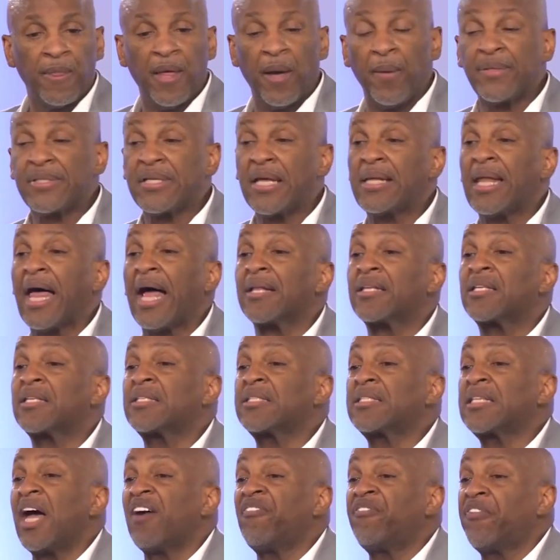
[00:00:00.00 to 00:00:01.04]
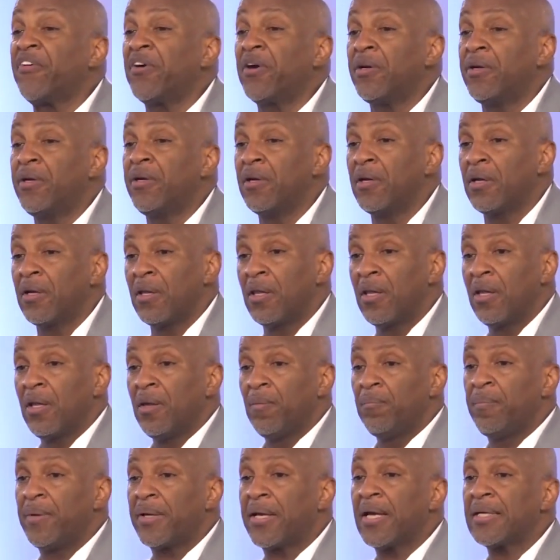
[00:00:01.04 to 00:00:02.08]
There was a lot suffered
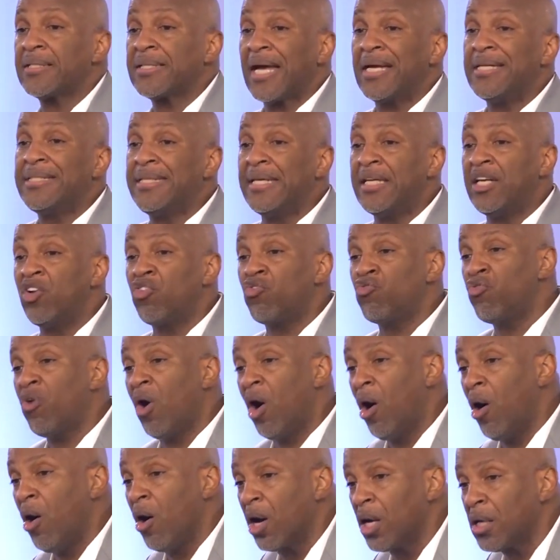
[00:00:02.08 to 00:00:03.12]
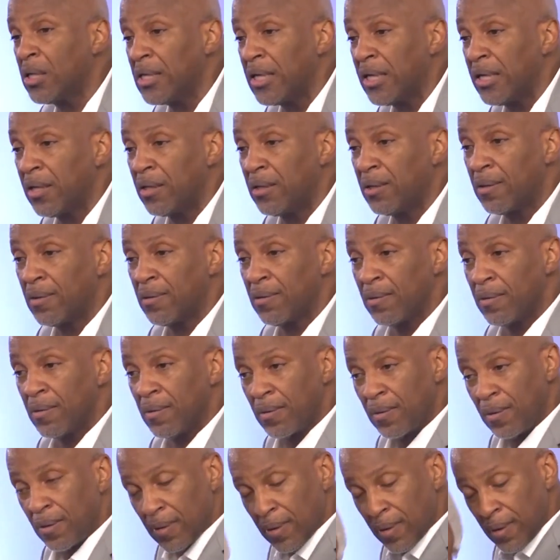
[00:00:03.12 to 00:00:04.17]
because I did it wrongly.
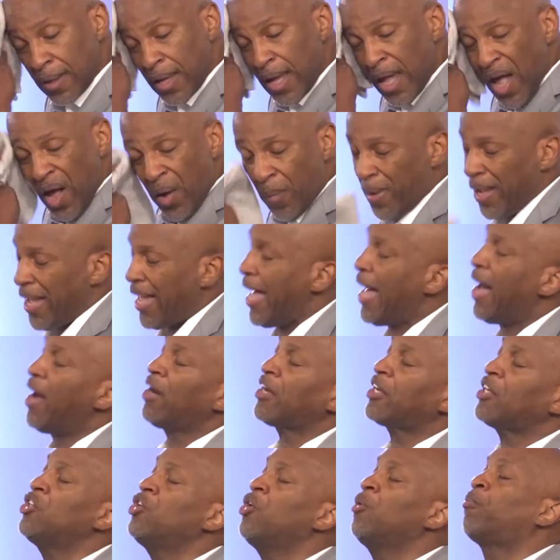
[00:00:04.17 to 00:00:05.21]
Well, how can